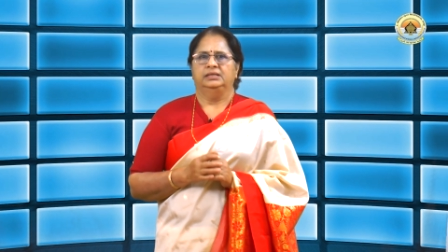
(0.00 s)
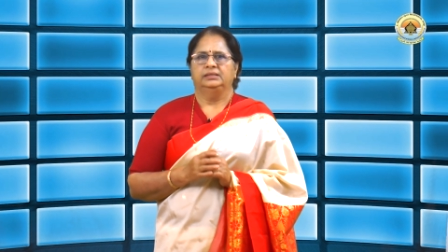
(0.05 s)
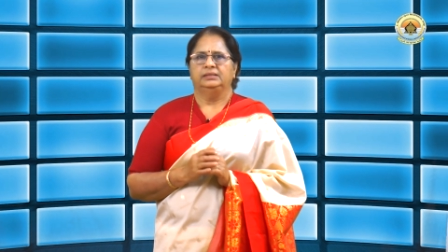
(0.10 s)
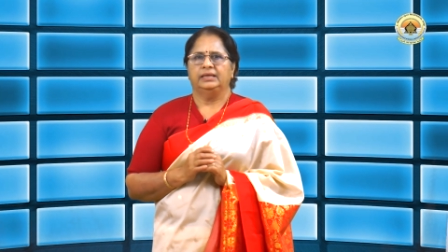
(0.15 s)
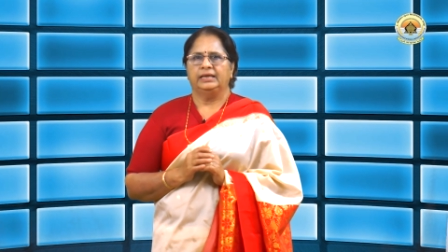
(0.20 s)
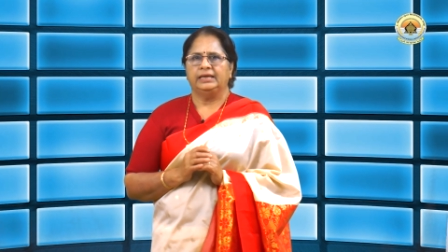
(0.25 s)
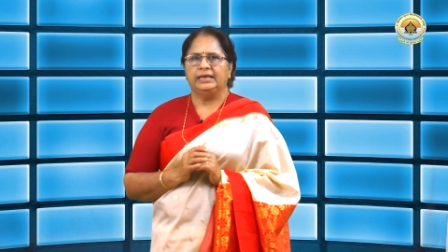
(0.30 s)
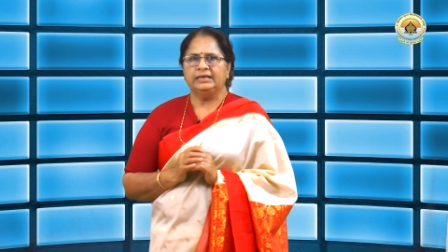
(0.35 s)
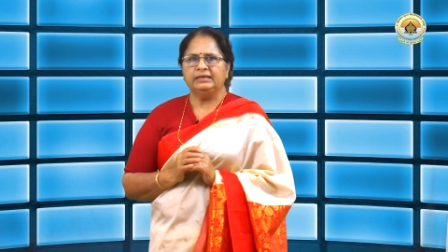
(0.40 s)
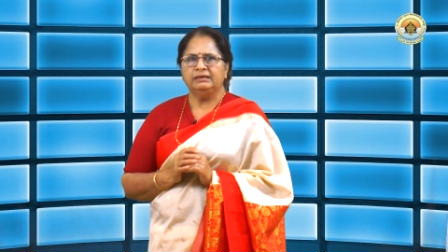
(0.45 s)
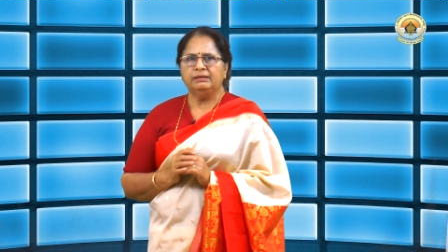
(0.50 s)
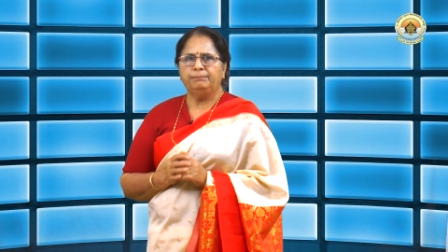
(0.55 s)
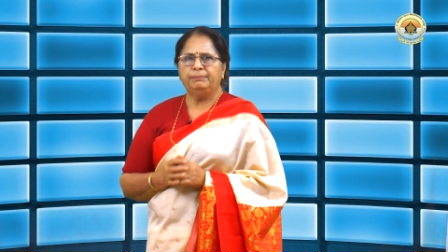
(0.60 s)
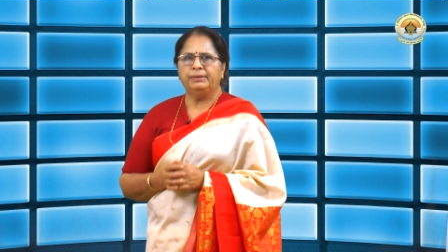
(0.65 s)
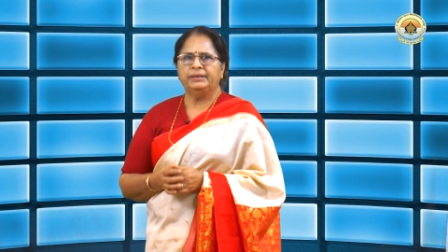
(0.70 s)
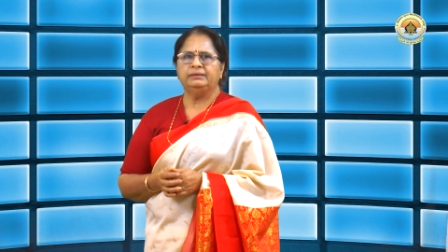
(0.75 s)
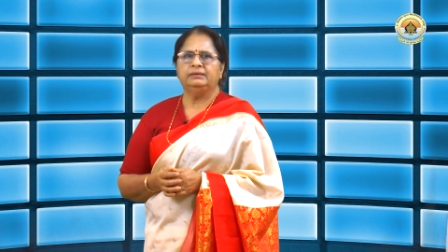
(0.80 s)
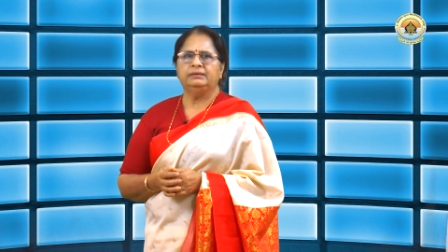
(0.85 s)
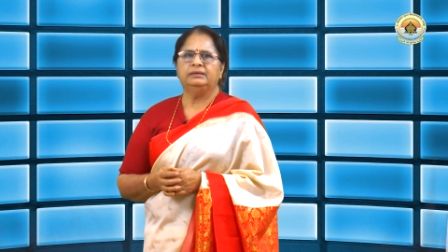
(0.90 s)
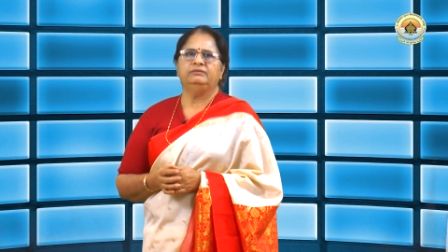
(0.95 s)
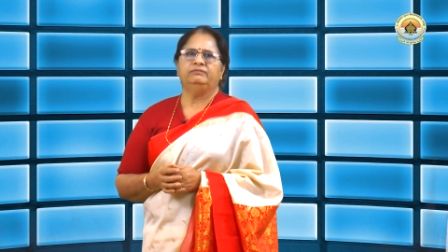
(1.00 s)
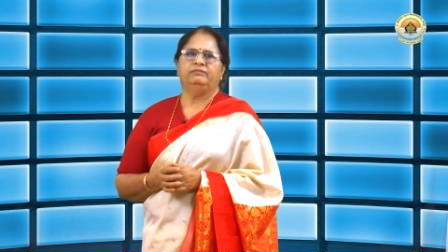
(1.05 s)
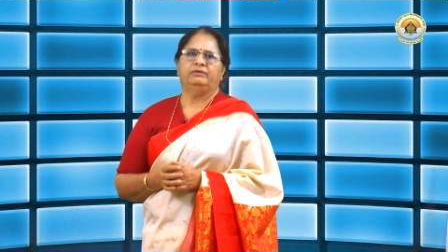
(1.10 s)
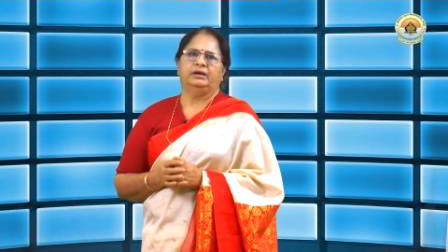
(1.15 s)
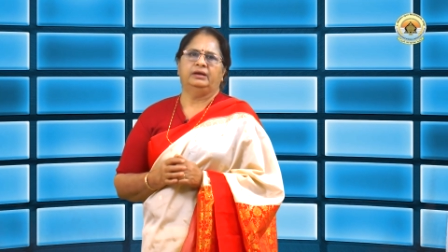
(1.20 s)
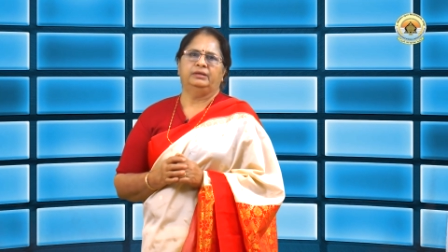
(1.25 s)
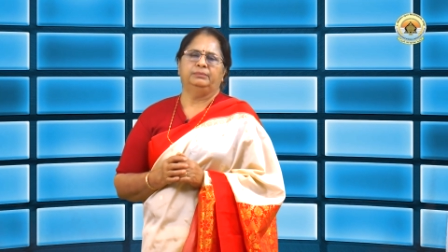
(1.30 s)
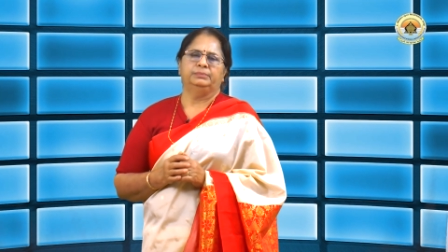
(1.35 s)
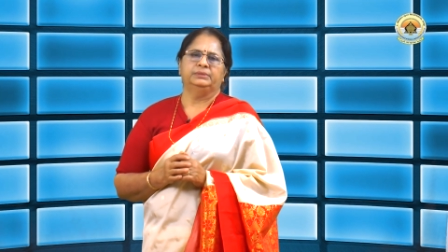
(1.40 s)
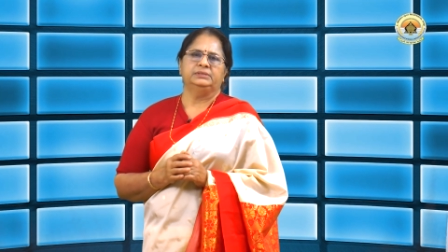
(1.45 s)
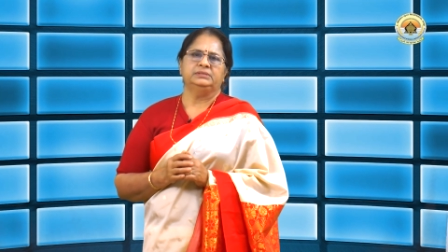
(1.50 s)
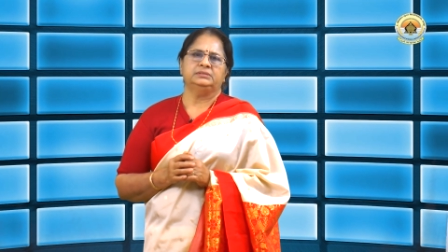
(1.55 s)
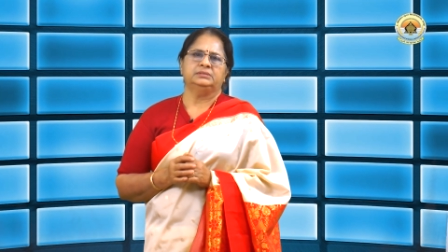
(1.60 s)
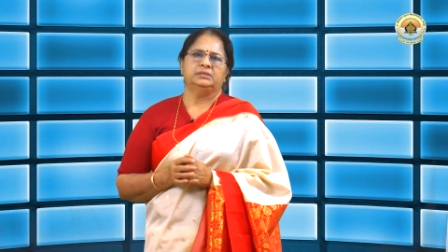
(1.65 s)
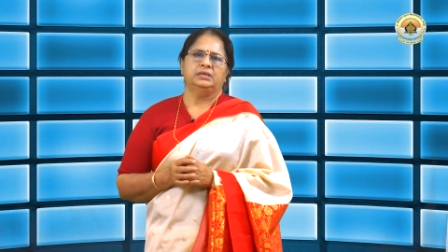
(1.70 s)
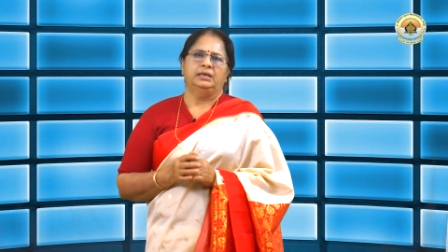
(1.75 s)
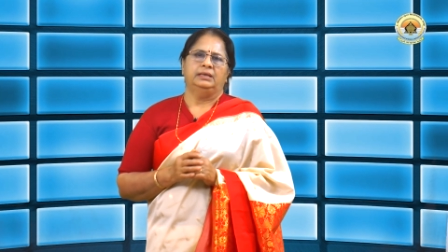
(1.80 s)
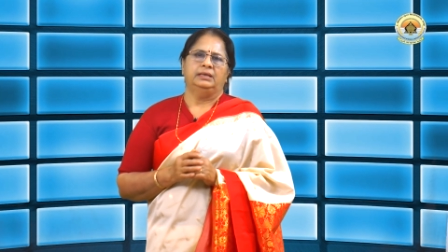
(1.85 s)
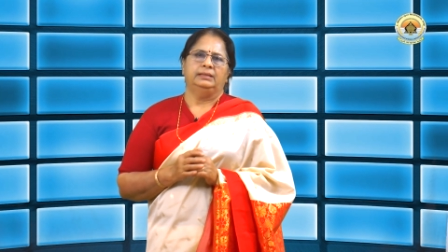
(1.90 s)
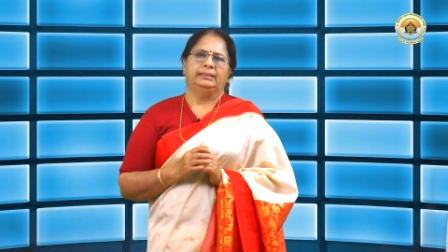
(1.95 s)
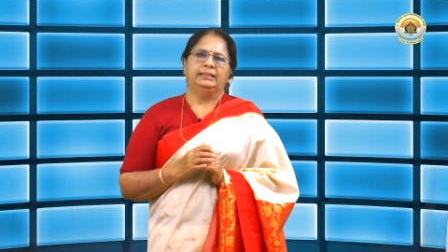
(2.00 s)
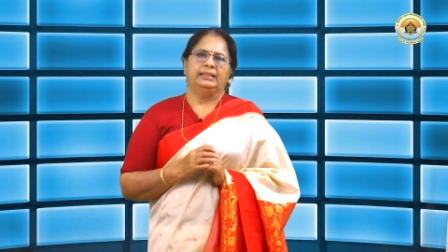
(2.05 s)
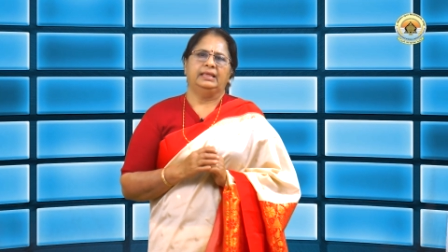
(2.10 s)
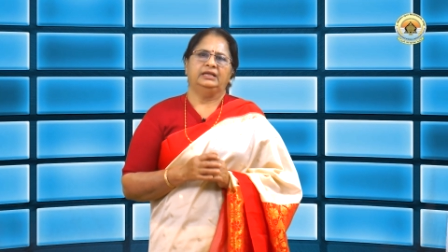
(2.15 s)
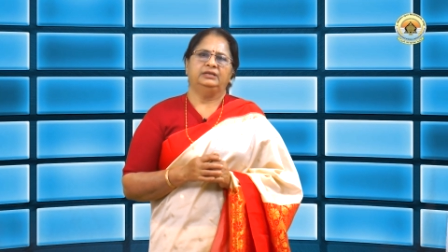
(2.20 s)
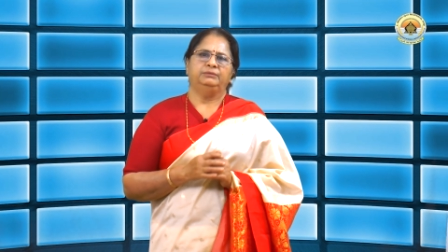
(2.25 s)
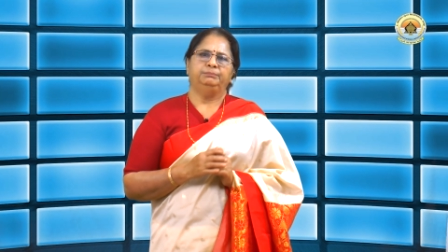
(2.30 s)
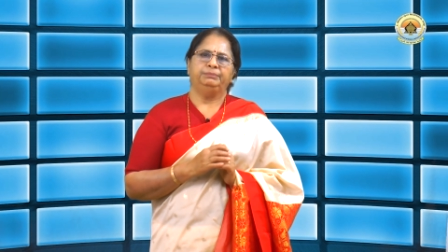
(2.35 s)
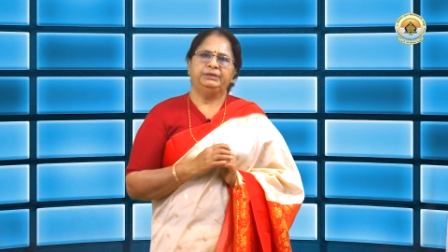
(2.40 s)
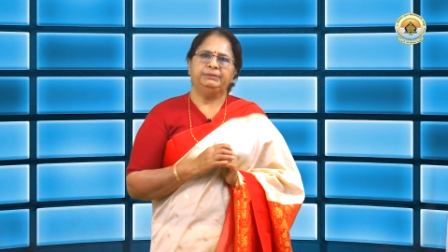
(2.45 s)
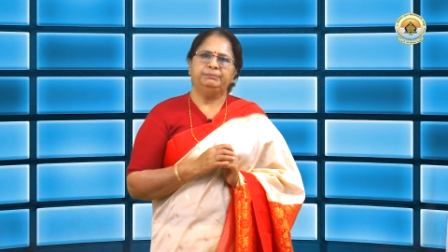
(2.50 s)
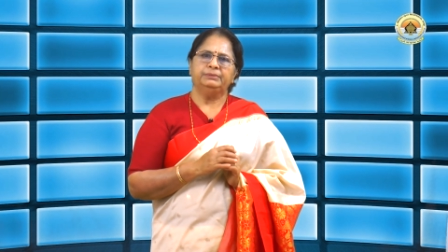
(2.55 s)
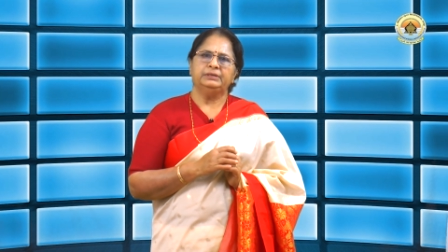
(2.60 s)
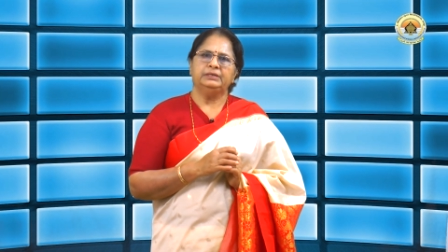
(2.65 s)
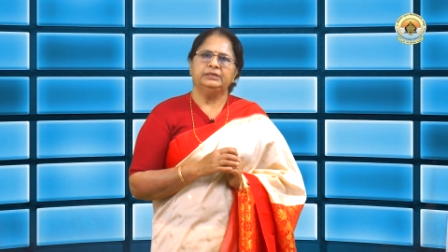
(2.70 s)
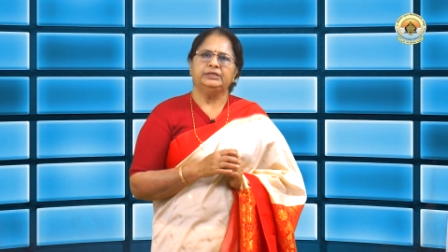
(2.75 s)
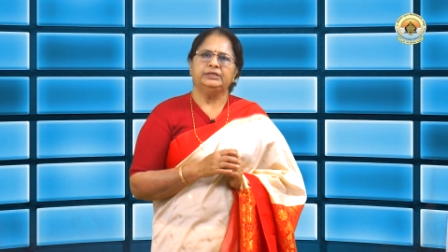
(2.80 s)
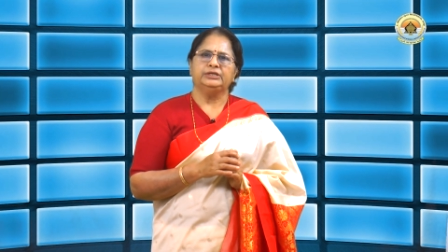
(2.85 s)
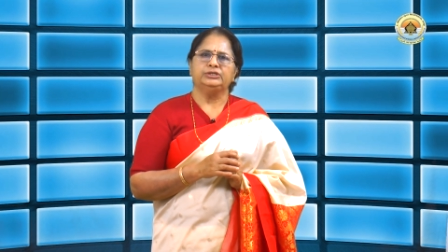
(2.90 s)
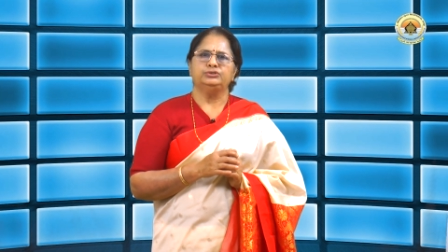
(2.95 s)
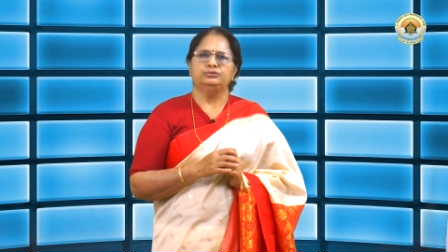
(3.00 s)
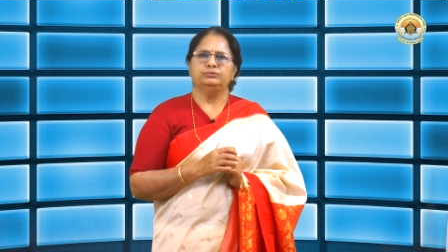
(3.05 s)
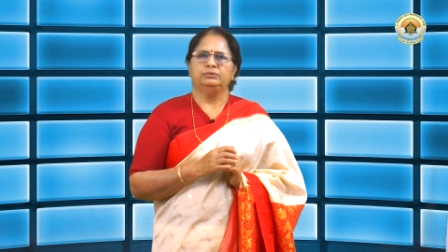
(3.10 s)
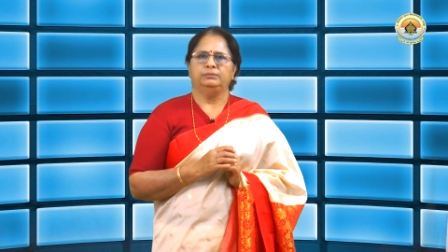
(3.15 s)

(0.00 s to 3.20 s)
the independent variables that people need to